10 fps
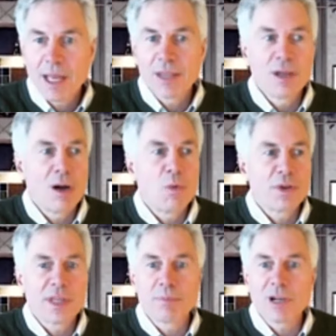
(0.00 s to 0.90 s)
and know
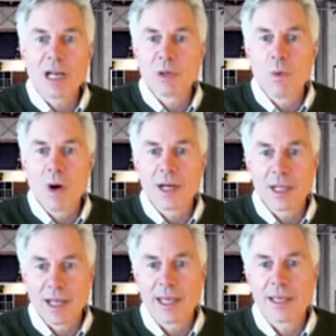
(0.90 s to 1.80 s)
what they'll probably
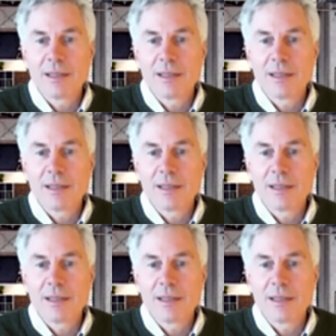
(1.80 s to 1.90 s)
want and like.